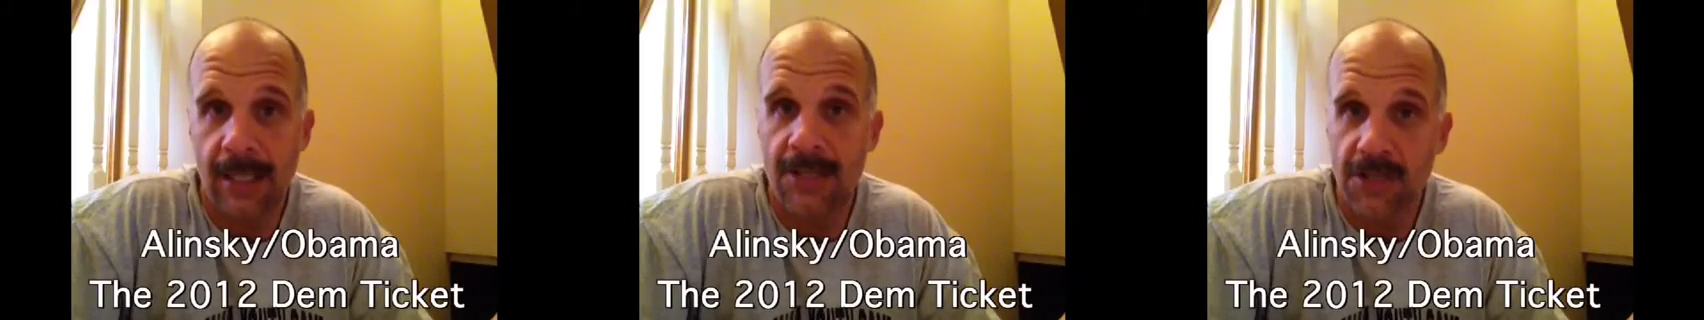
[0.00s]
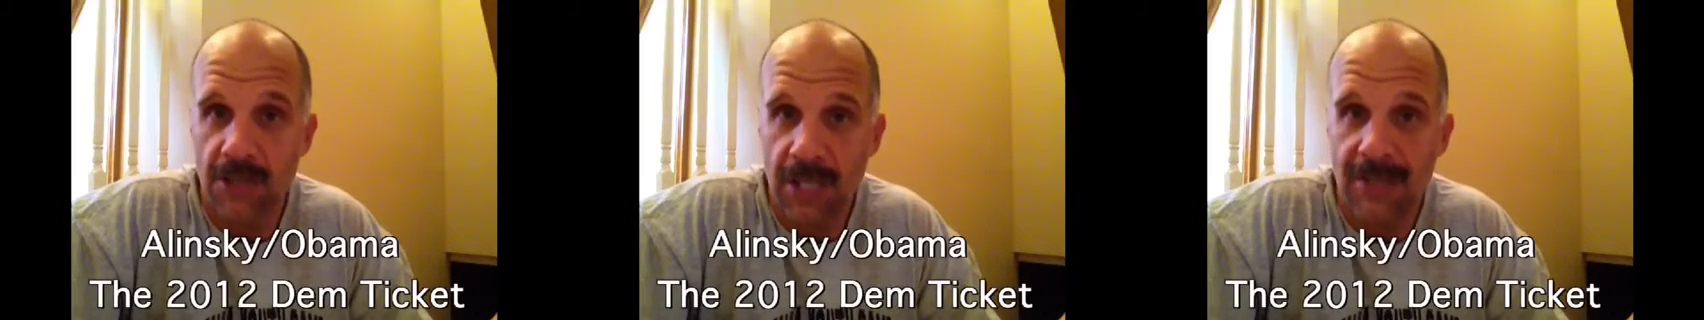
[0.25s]

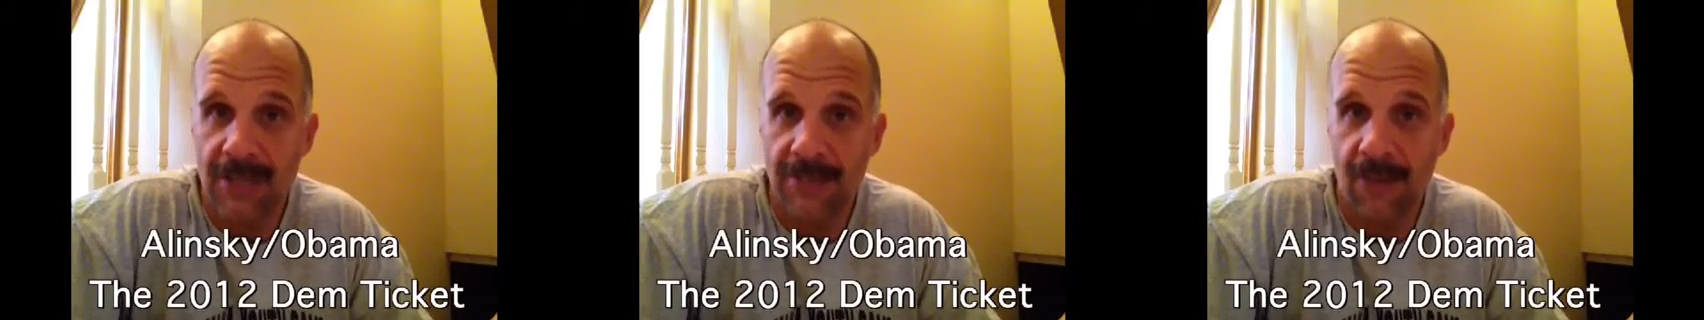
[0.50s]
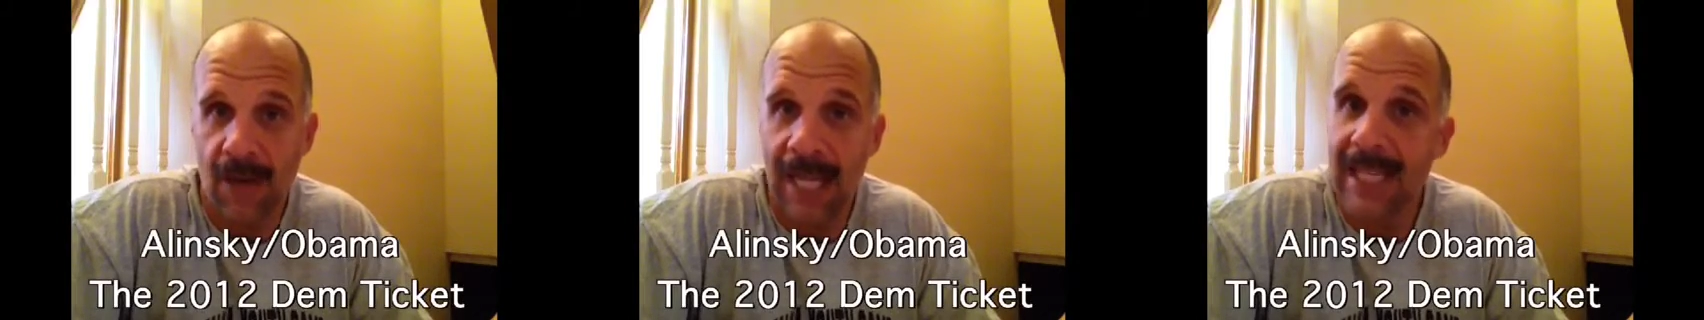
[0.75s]
is
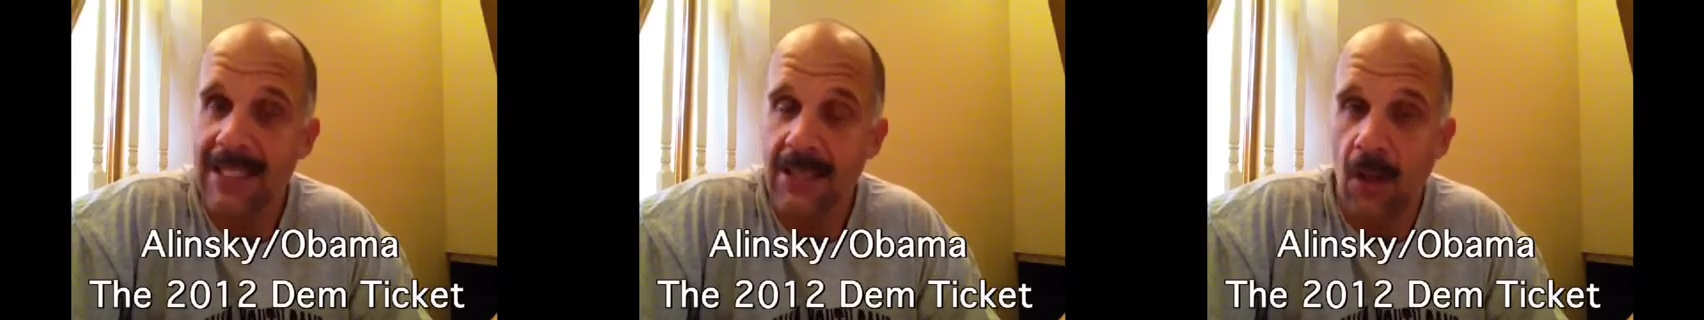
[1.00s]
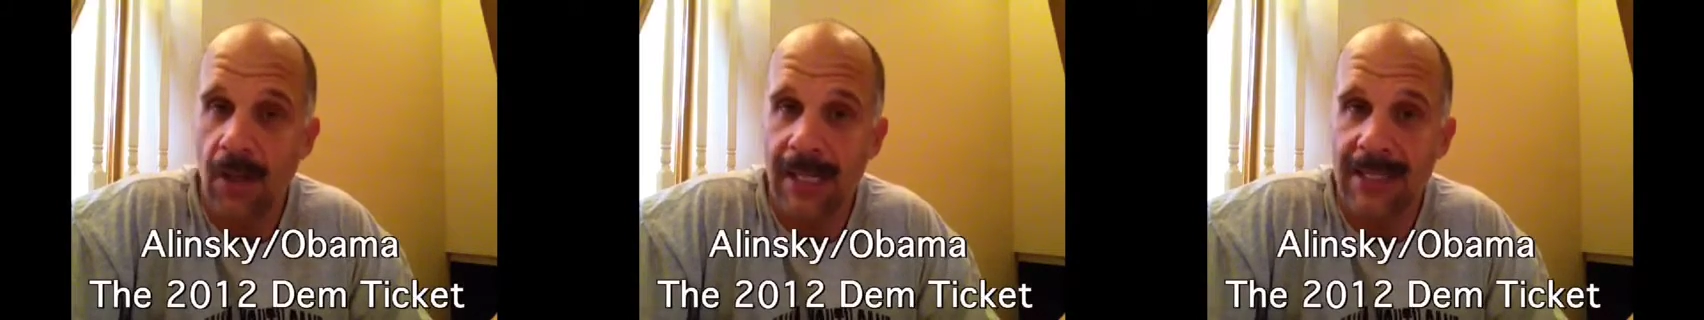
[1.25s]
justified as
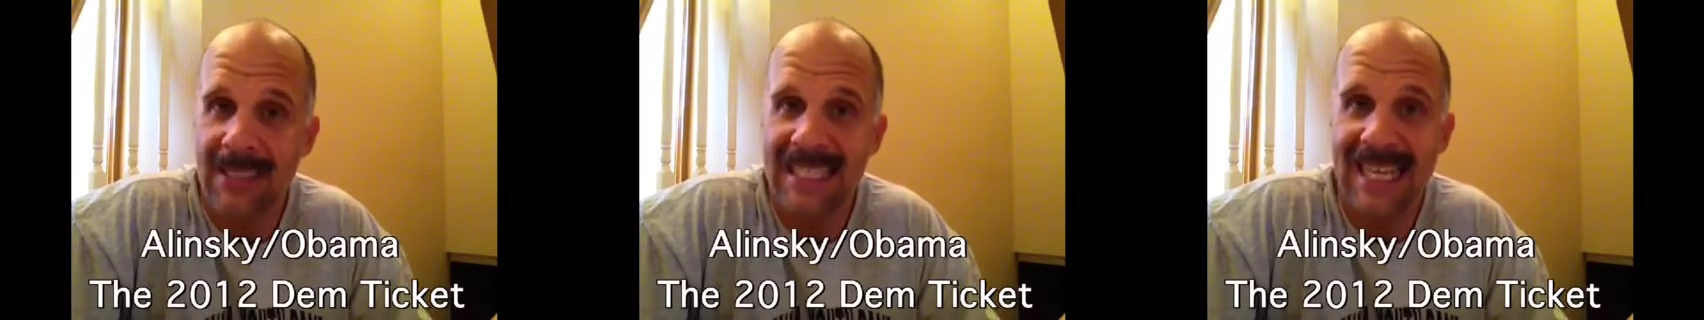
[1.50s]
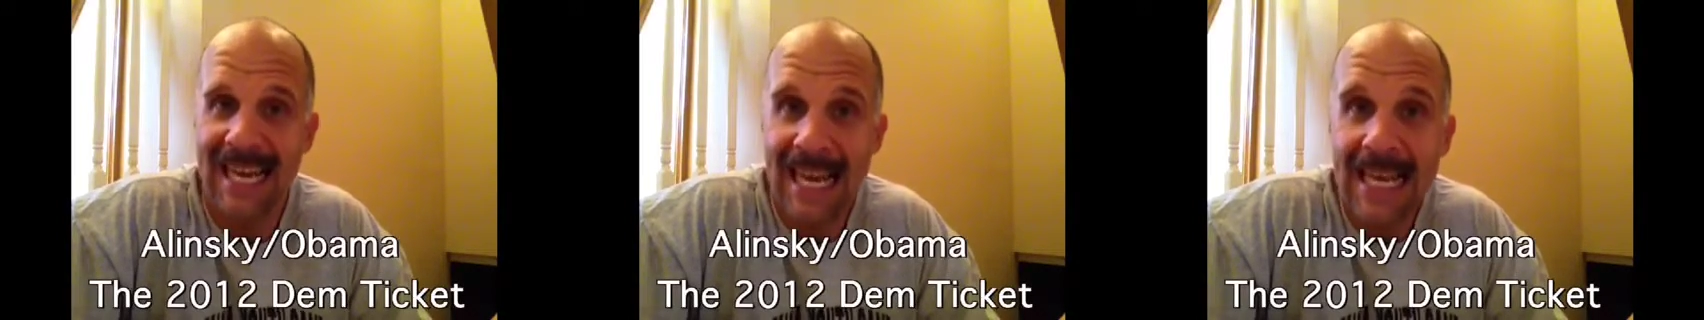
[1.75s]
long as
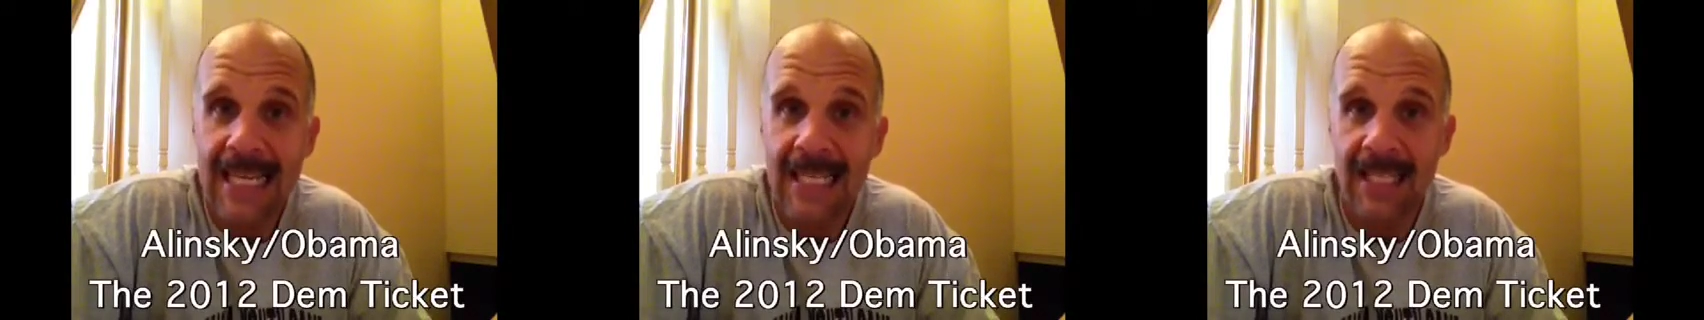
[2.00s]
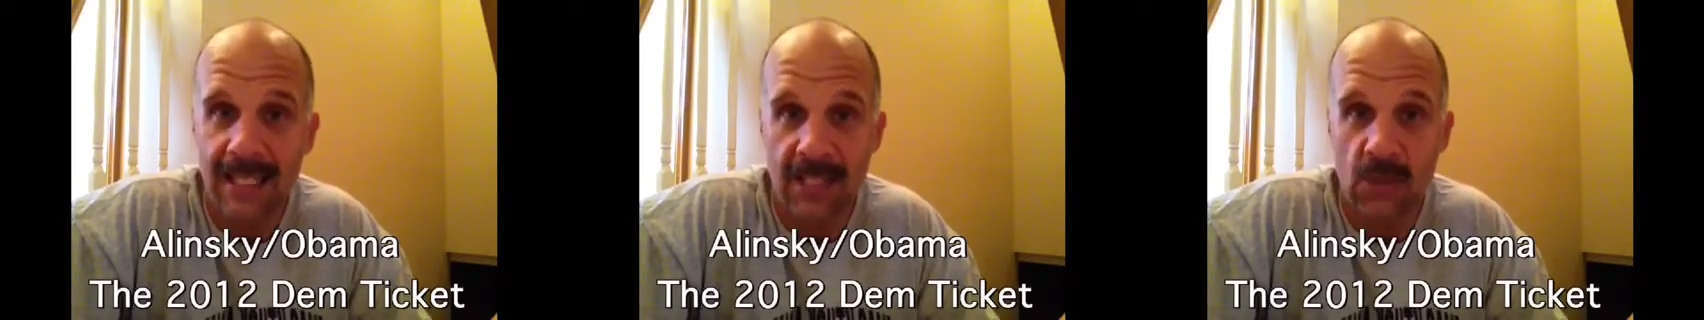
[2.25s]
the
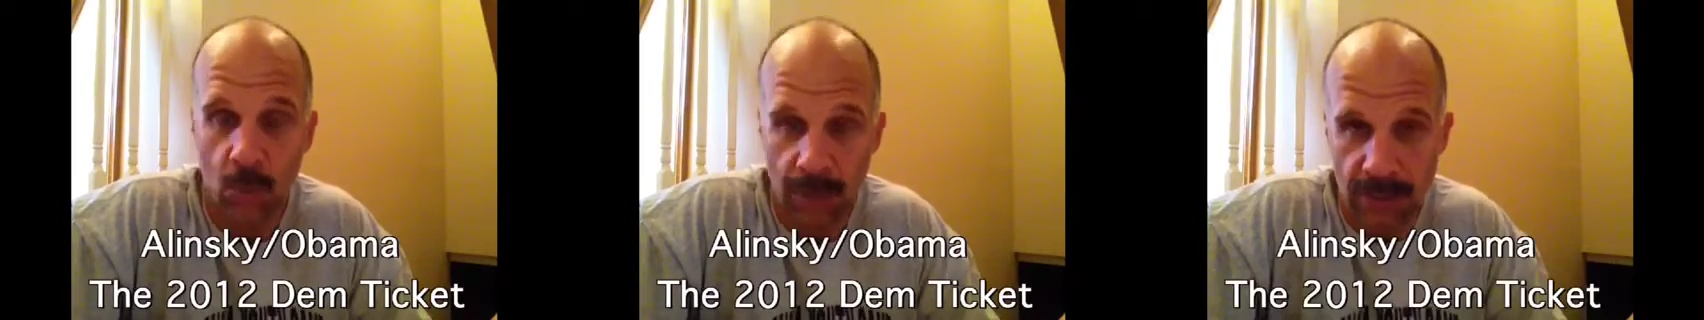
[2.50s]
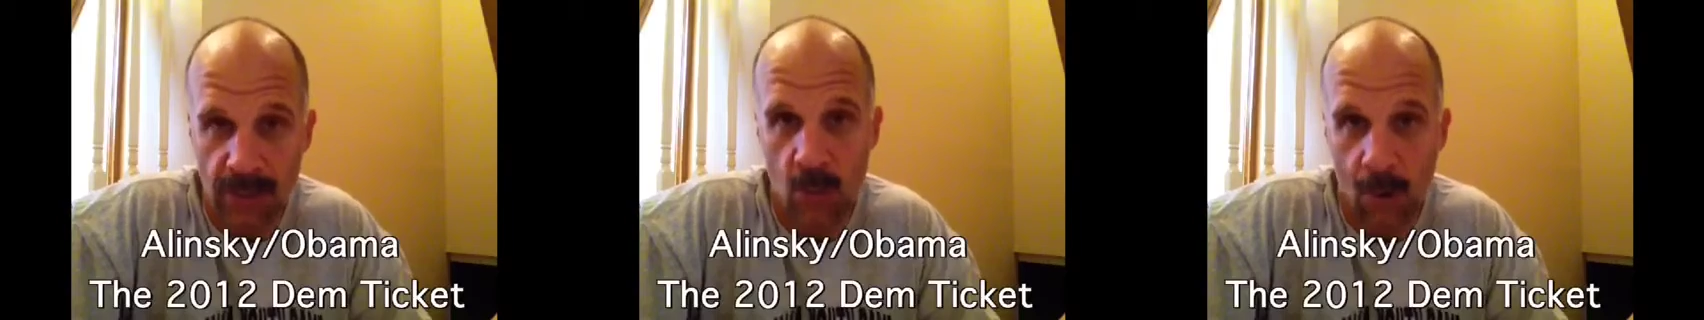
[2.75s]
end is
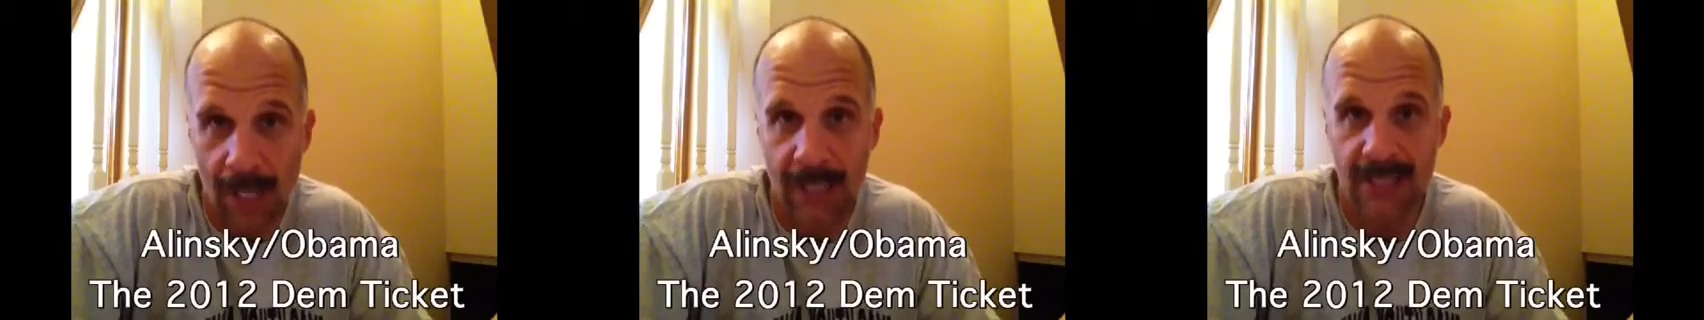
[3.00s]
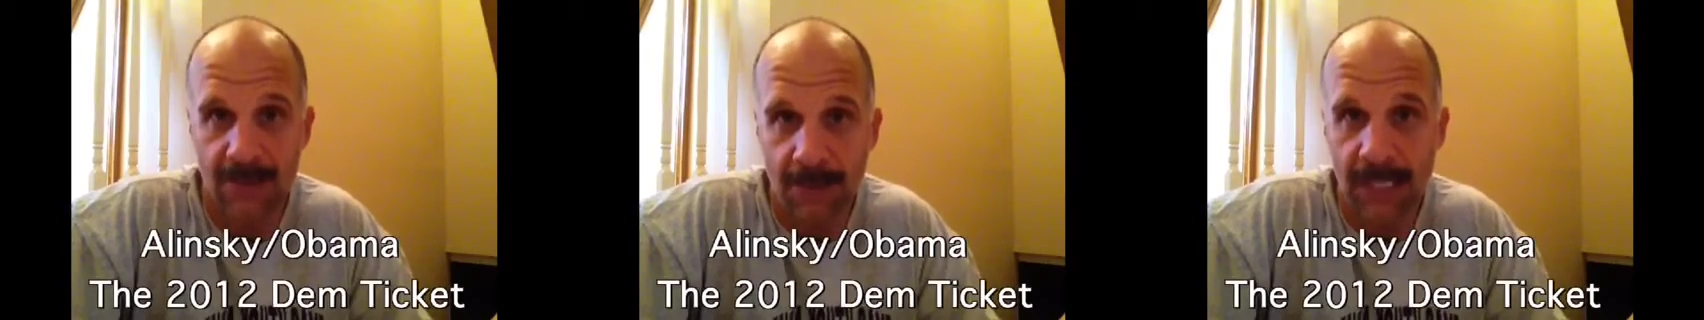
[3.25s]
what you want
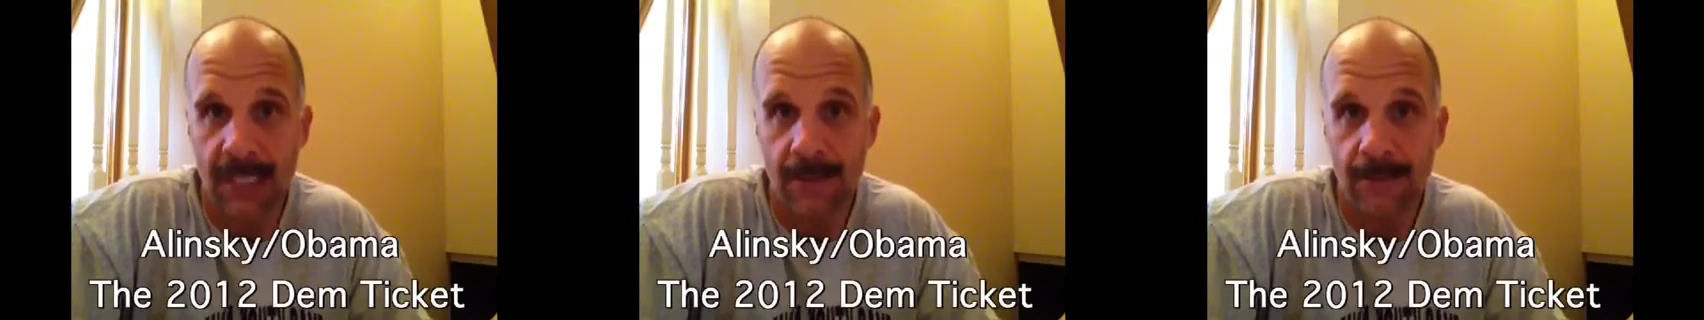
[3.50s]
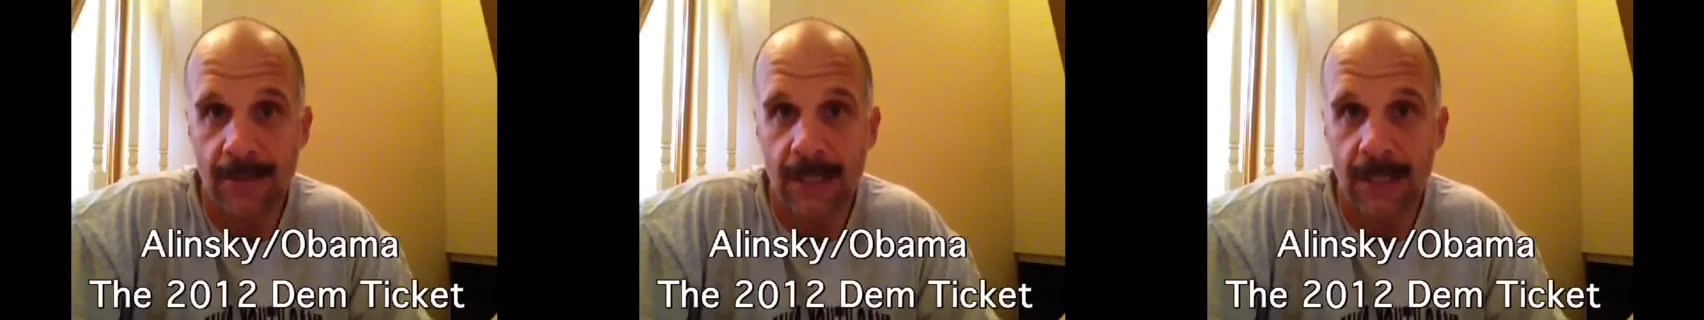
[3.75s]
it to be.